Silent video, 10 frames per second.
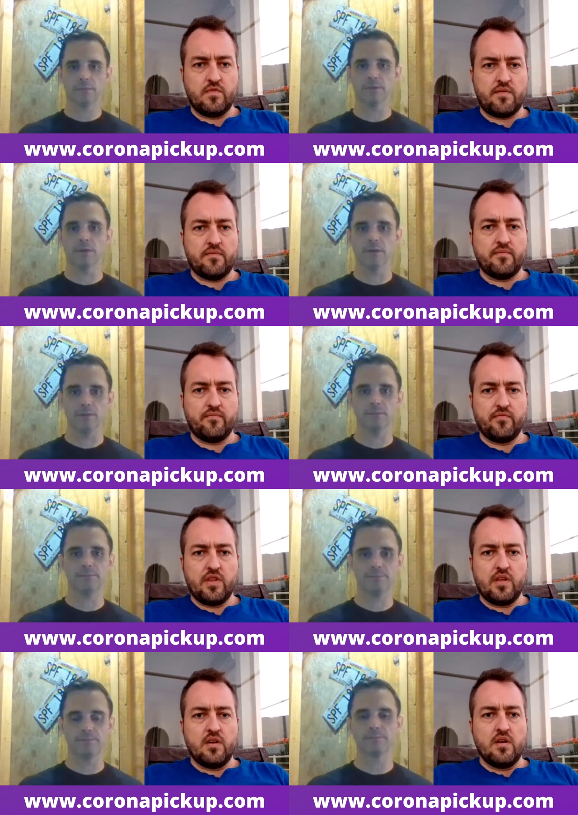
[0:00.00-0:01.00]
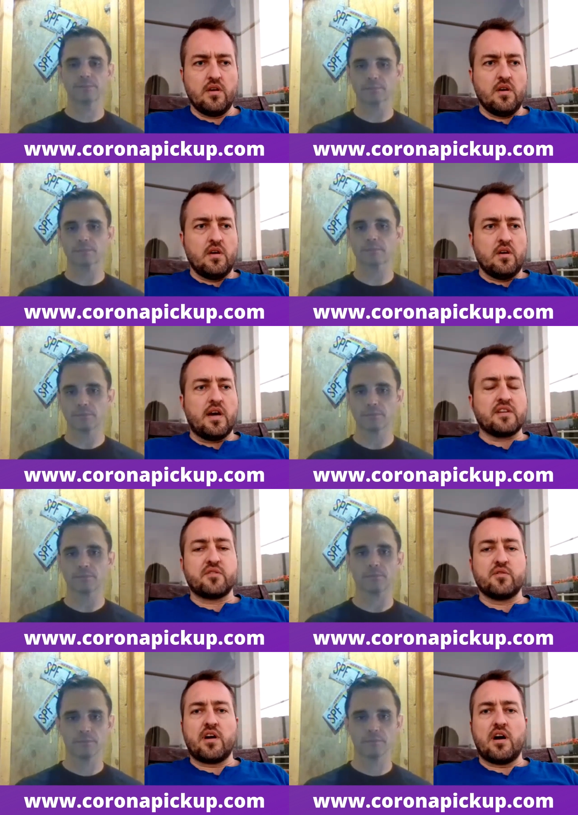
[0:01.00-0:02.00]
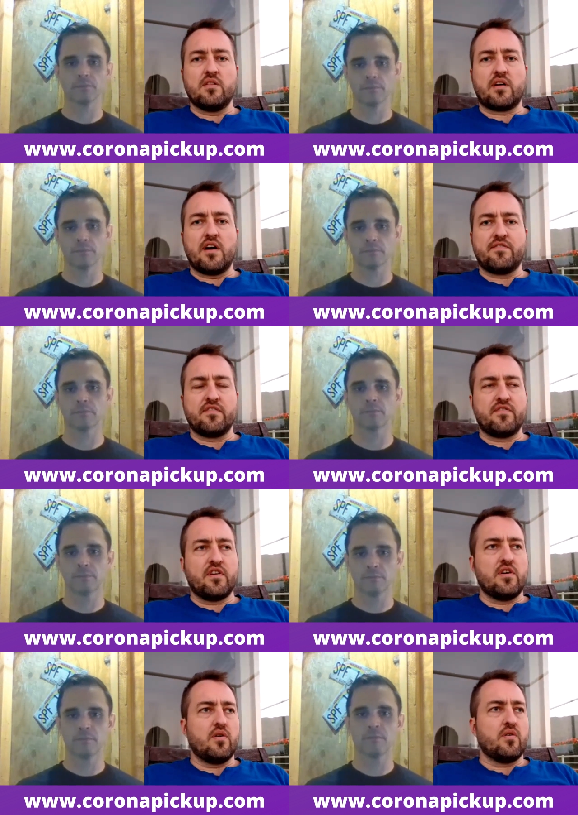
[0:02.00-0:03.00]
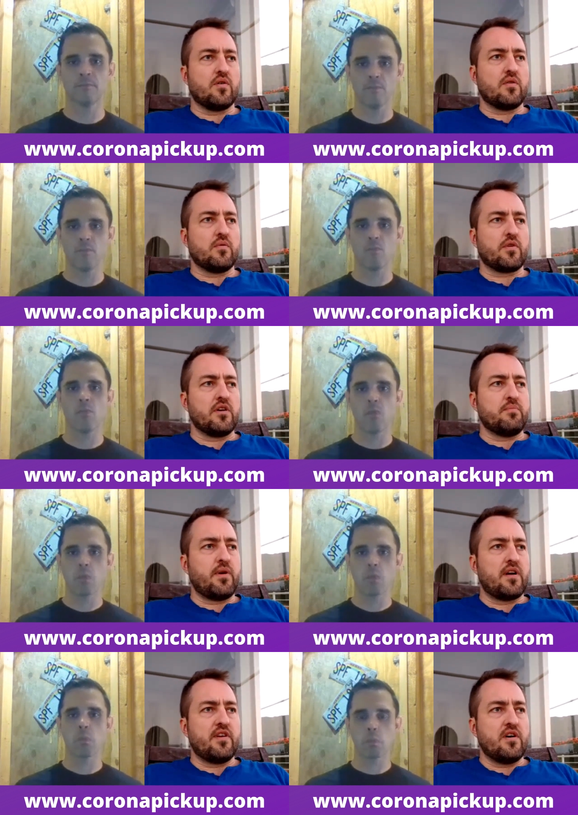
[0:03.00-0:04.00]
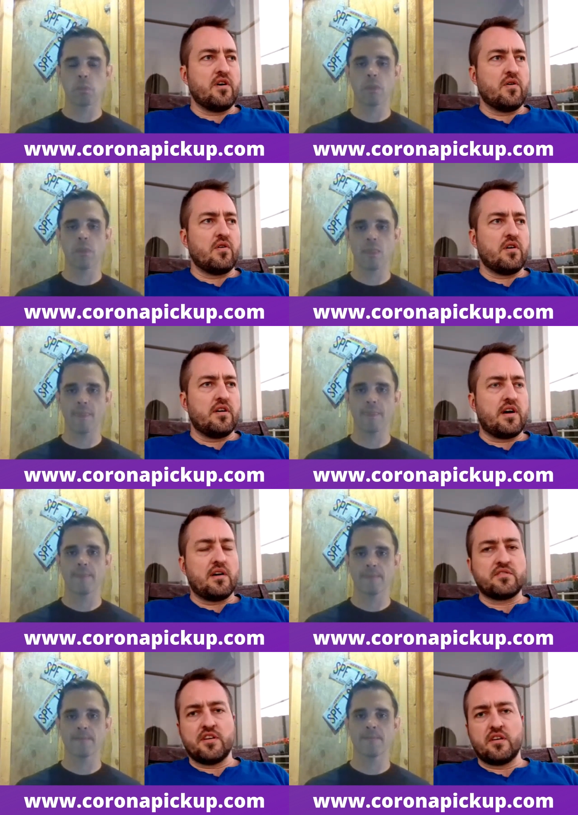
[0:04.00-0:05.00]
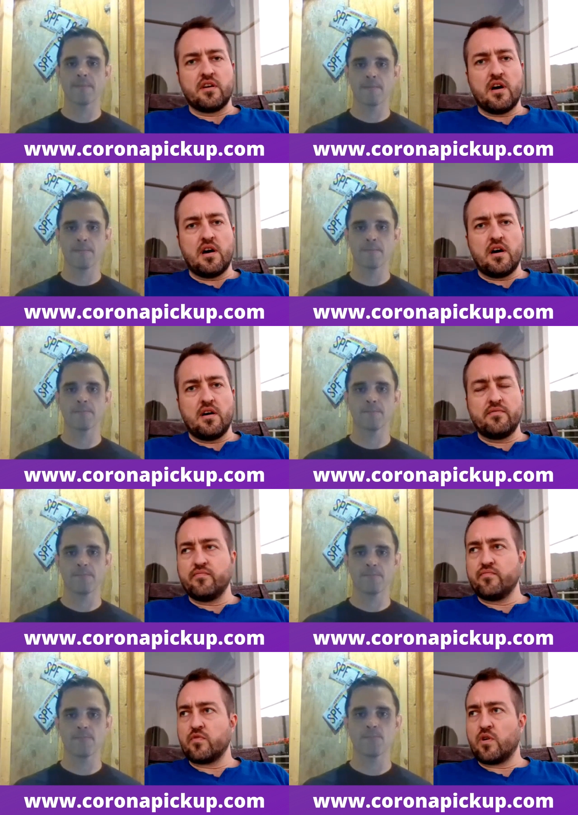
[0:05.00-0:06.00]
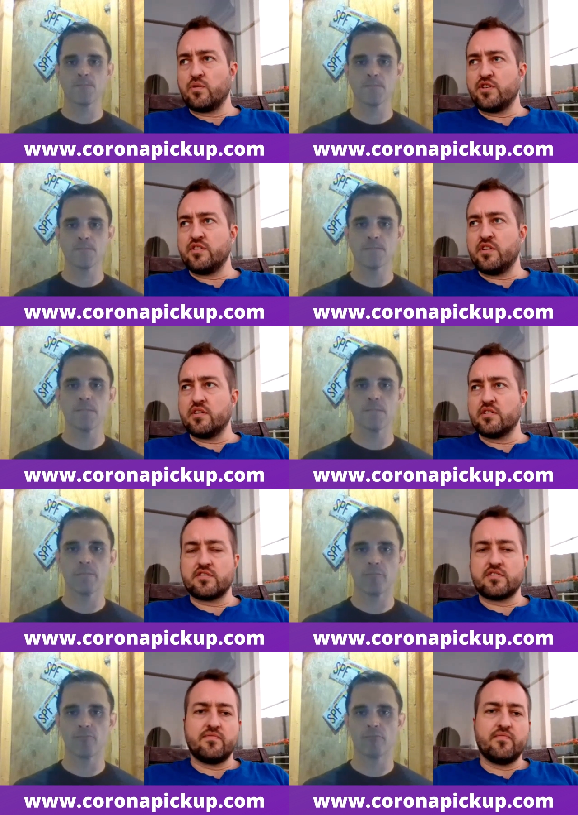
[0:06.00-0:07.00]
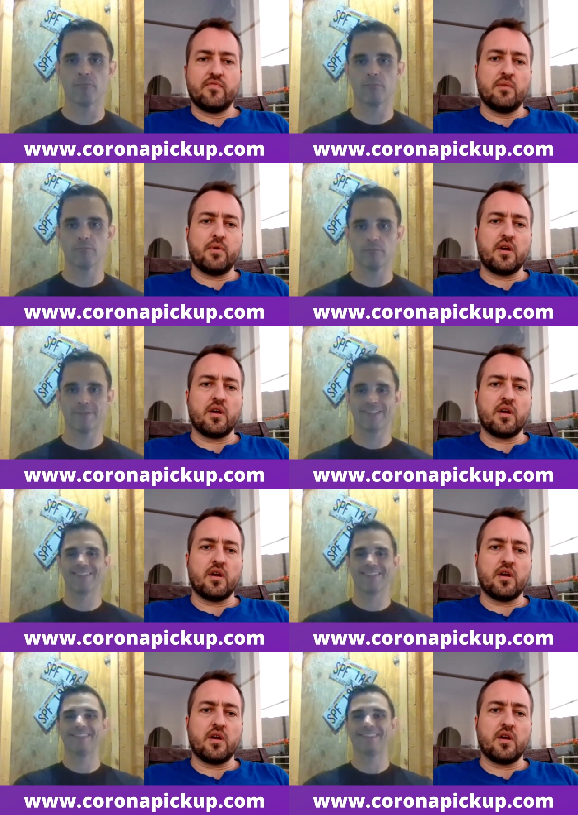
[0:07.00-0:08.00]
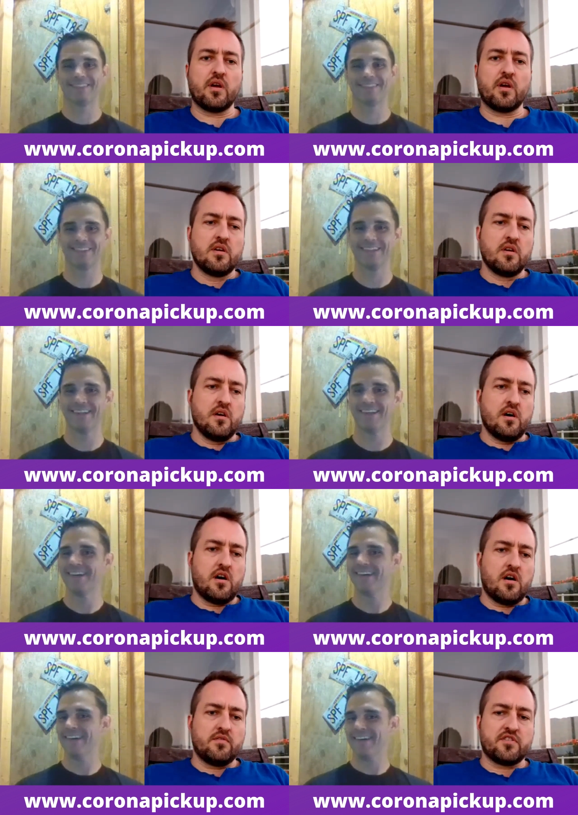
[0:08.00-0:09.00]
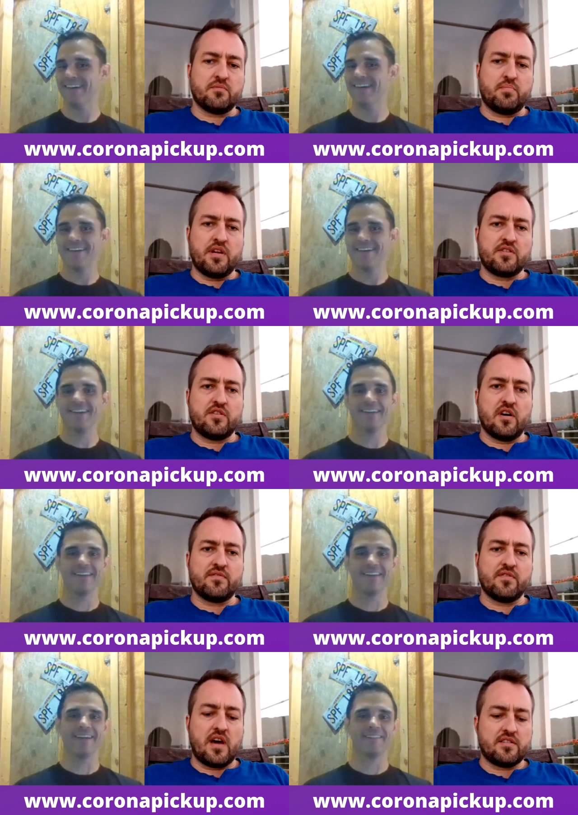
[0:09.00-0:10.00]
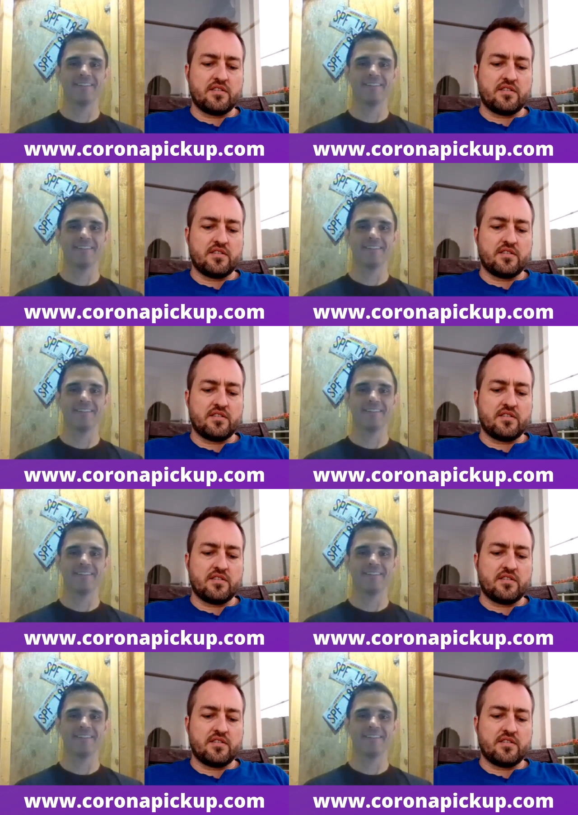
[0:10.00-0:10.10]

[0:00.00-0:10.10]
Speaker 1: So. Yep. Yeah, so look out for the video. We're going to put out a video announcing coaching deals that are being offered. There's a page done for